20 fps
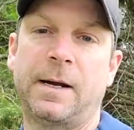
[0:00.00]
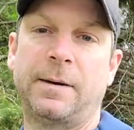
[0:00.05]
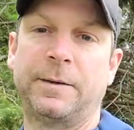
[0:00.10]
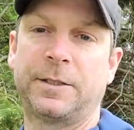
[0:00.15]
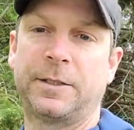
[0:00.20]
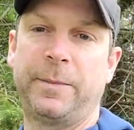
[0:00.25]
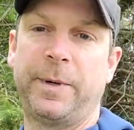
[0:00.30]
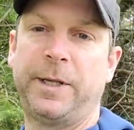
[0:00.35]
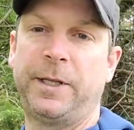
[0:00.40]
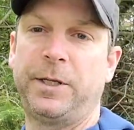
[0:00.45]

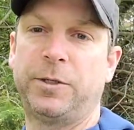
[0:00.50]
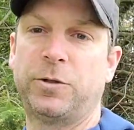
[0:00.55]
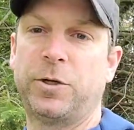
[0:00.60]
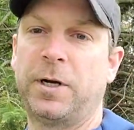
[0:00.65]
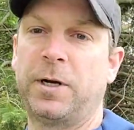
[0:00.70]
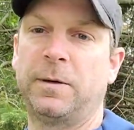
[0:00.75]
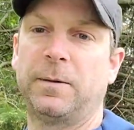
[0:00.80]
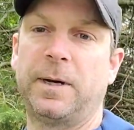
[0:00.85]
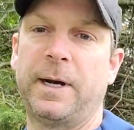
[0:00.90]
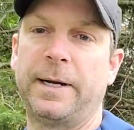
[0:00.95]
So mainly
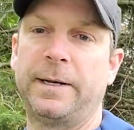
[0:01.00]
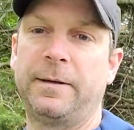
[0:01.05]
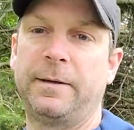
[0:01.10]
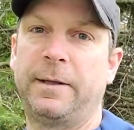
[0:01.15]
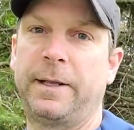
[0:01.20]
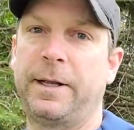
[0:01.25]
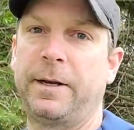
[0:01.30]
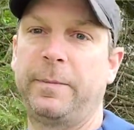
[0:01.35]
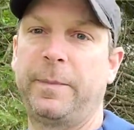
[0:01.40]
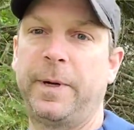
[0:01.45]
trail riding,
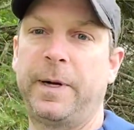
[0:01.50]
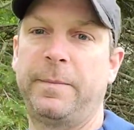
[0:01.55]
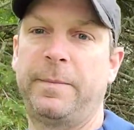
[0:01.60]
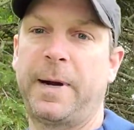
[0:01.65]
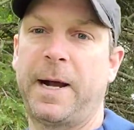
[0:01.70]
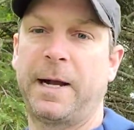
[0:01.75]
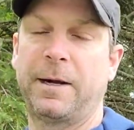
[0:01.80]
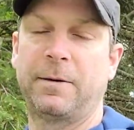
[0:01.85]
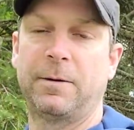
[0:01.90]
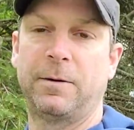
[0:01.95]
a little bit
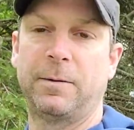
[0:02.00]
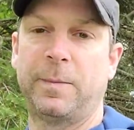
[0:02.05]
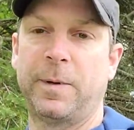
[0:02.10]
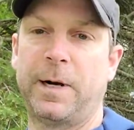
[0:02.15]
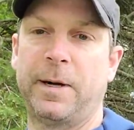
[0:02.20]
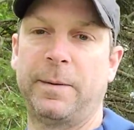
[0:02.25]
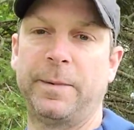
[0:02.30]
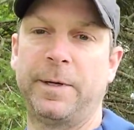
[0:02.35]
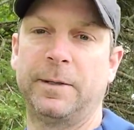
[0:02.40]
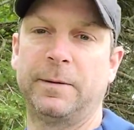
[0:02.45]
of back road
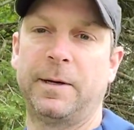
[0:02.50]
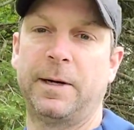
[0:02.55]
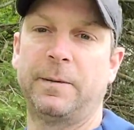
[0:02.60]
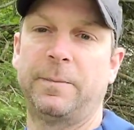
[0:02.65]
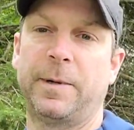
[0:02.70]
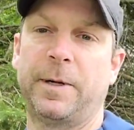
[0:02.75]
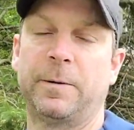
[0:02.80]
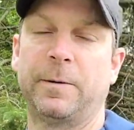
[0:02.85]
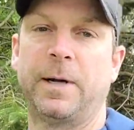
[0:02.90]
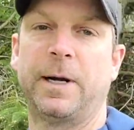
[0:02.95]
bombing
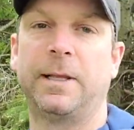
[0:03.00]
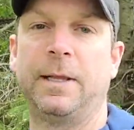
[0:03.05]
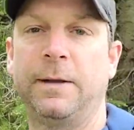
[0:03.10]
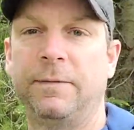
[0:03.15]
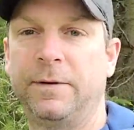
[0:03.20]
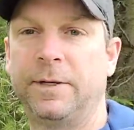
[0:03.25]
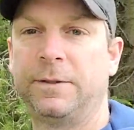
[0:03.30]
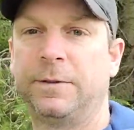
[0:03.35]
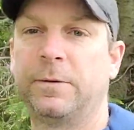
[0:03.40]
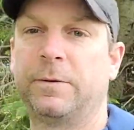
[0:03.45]
around where I
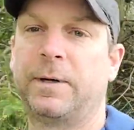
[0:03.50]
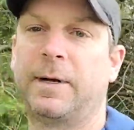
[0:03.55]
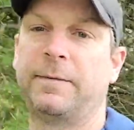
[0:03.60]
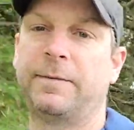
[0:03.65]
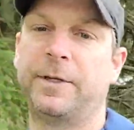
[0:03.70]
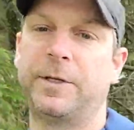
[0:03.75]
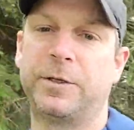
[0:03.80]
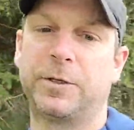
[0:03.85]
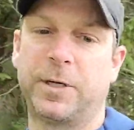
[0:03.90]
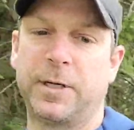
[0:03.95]
live because I don't
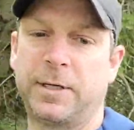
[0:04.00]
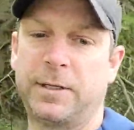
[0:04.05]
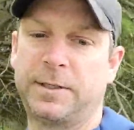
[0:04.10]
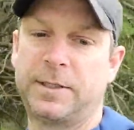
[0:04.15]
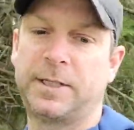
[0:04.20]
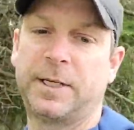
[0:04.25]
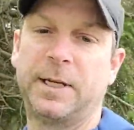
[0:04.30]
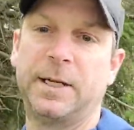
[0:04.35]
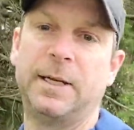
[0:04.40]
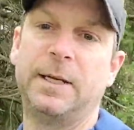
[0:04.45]
have any trails.